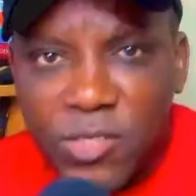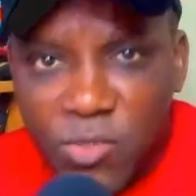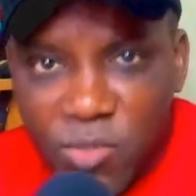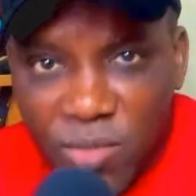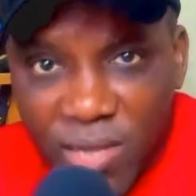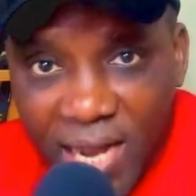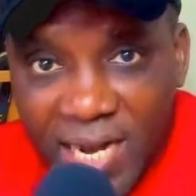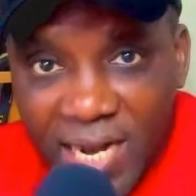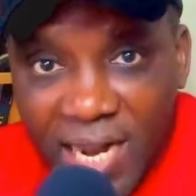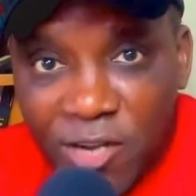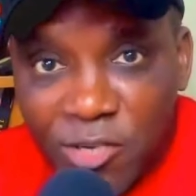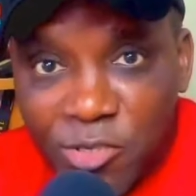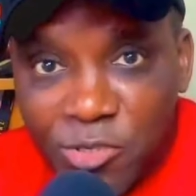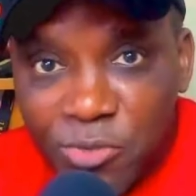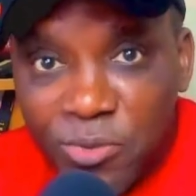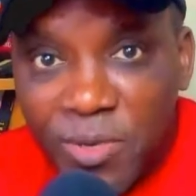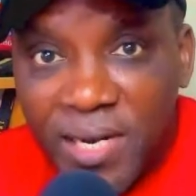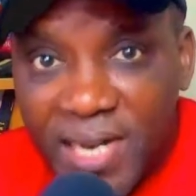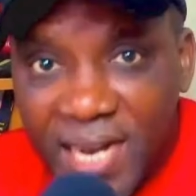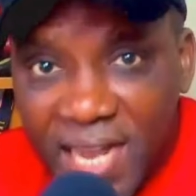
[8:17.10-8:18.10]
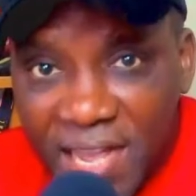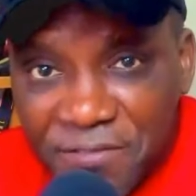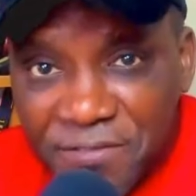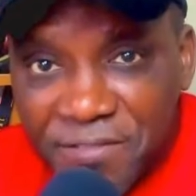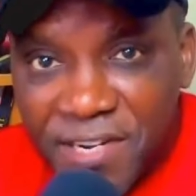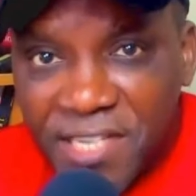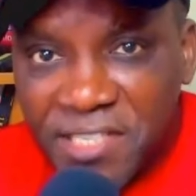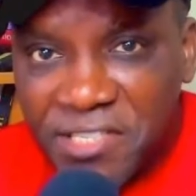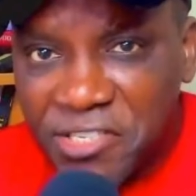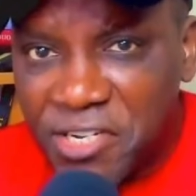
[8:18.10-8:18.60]
You can now do
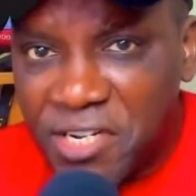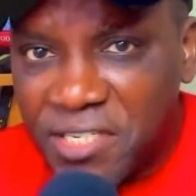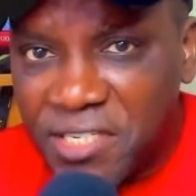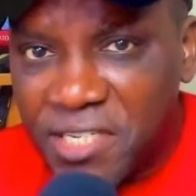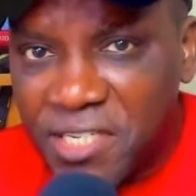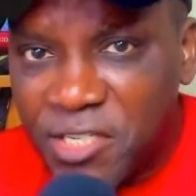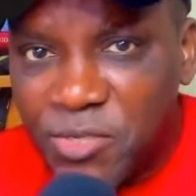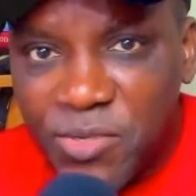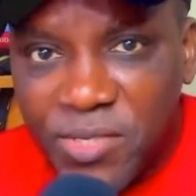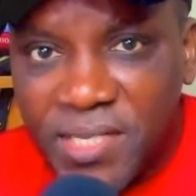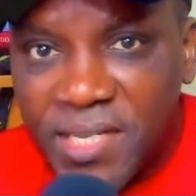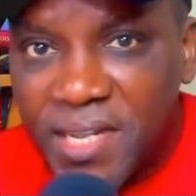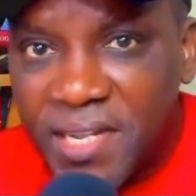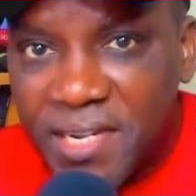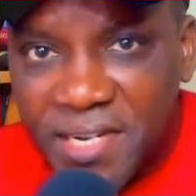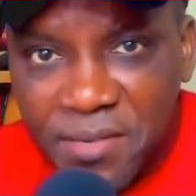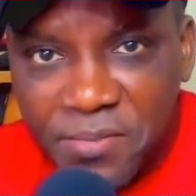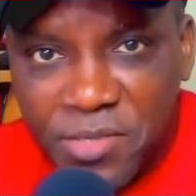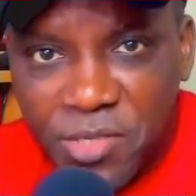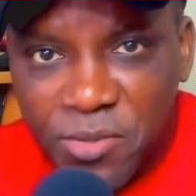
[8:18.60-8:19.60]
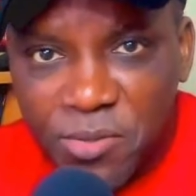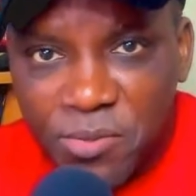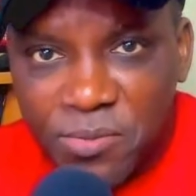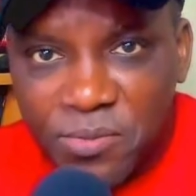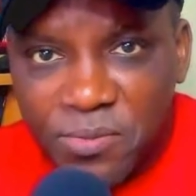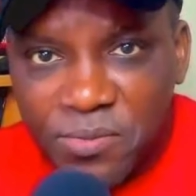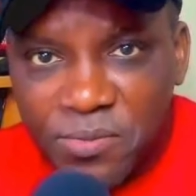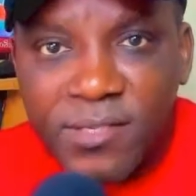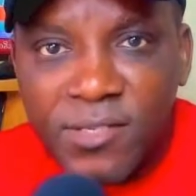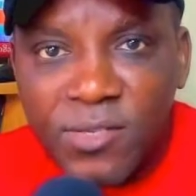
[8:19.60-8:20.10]
leverage trading using crypto.
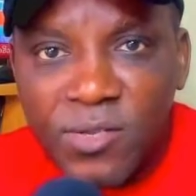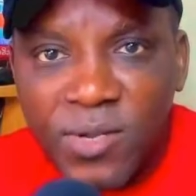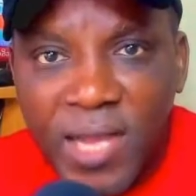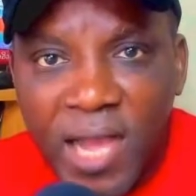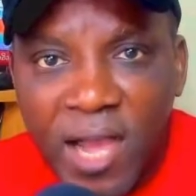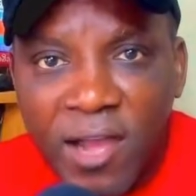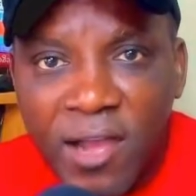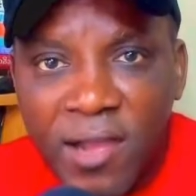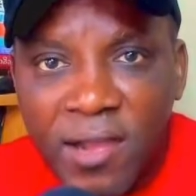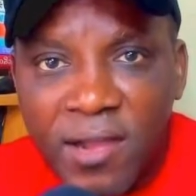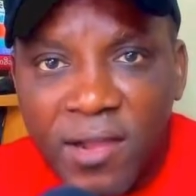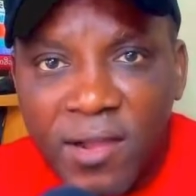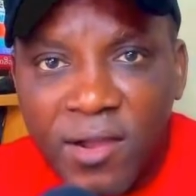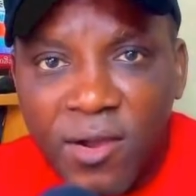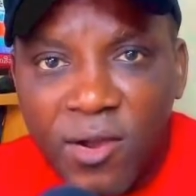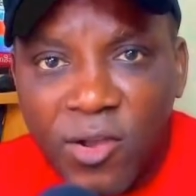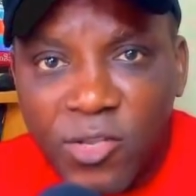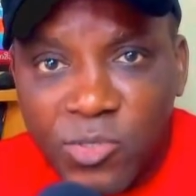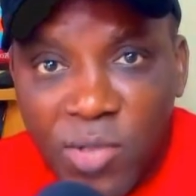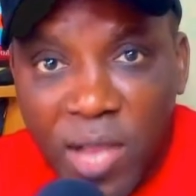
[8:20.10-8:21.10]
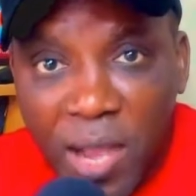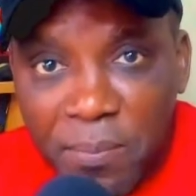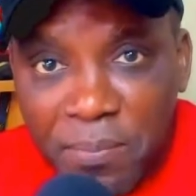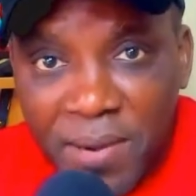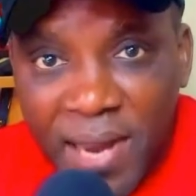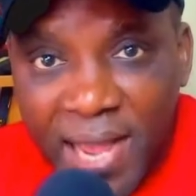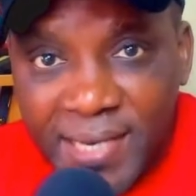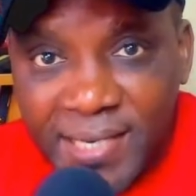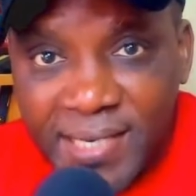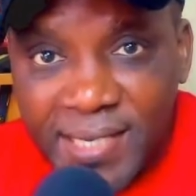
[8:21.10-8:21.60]
You can also
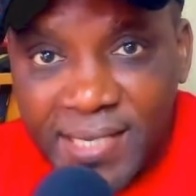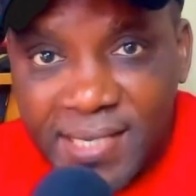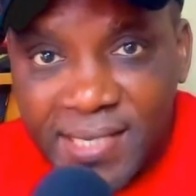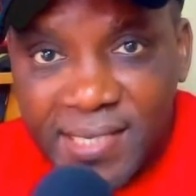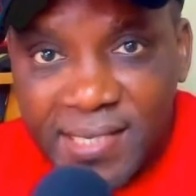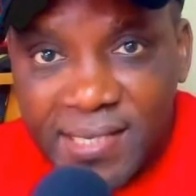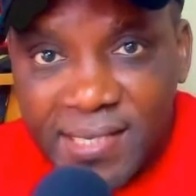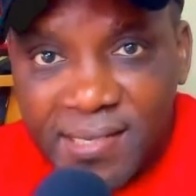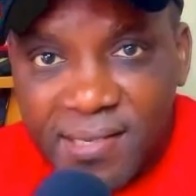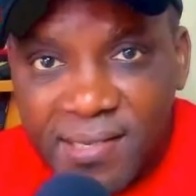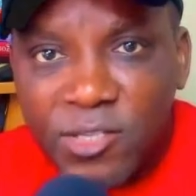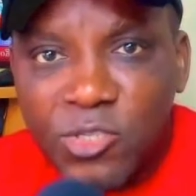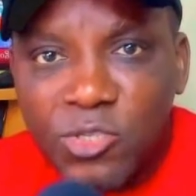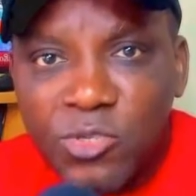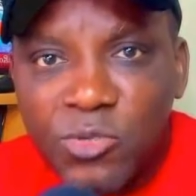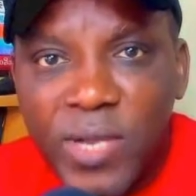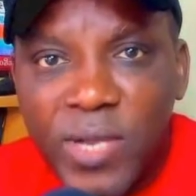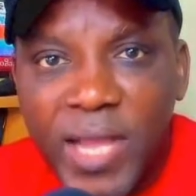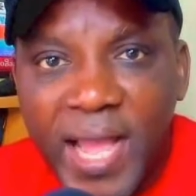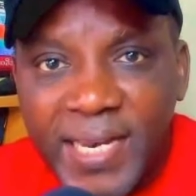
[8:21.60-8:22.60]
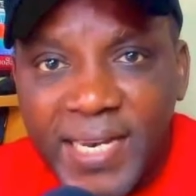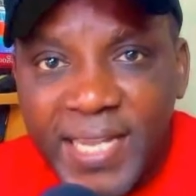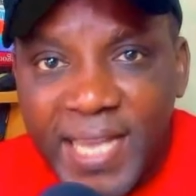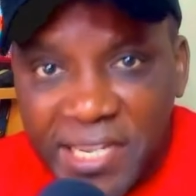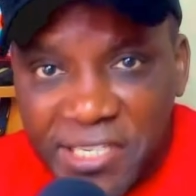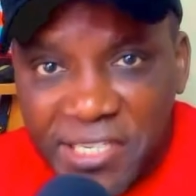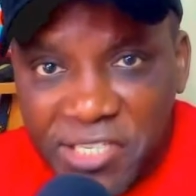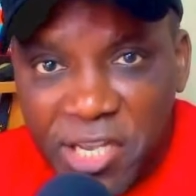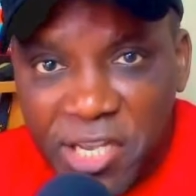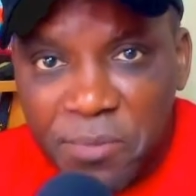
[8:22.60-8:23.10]
apply this to any
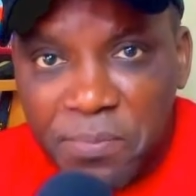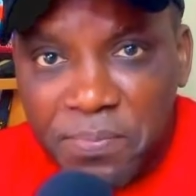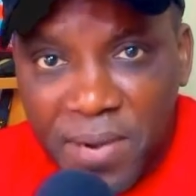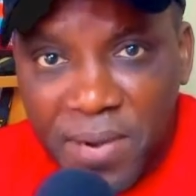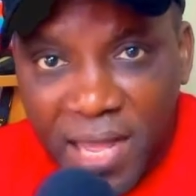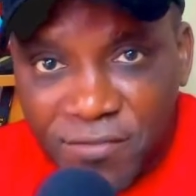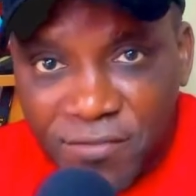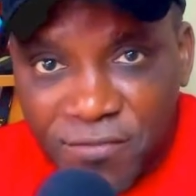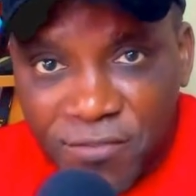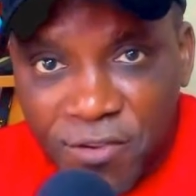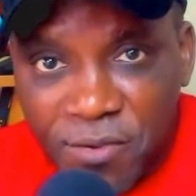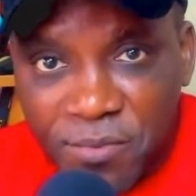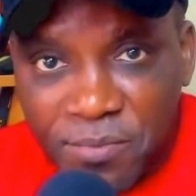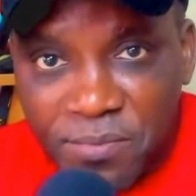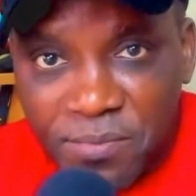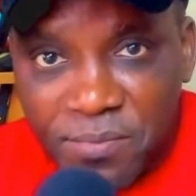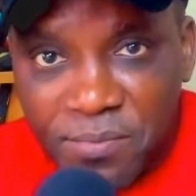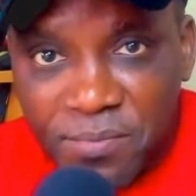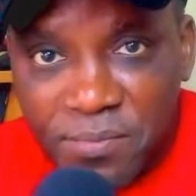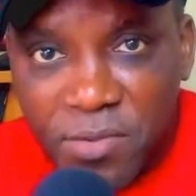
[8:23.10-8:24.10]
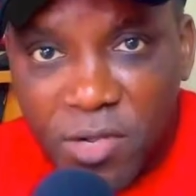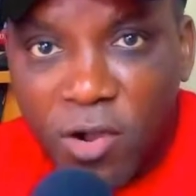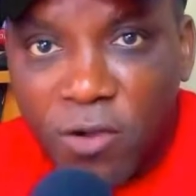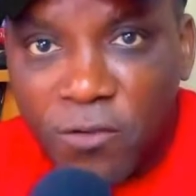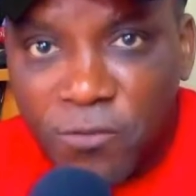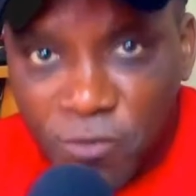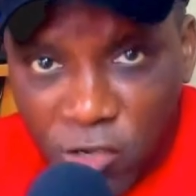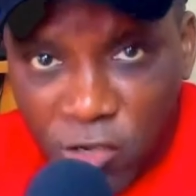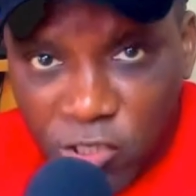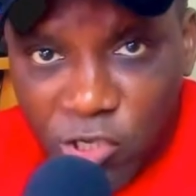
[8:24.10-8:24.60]
exchange platform
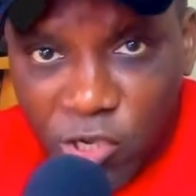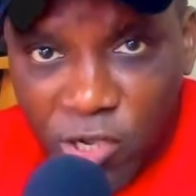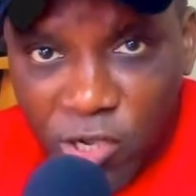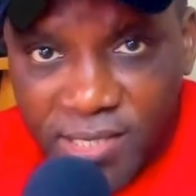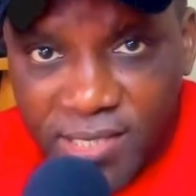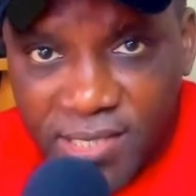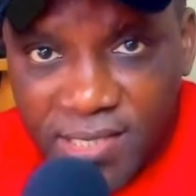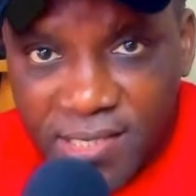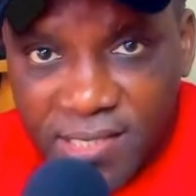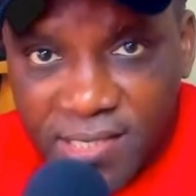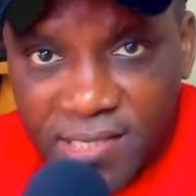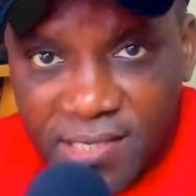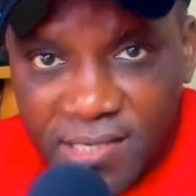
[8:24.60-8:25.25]
of your choice.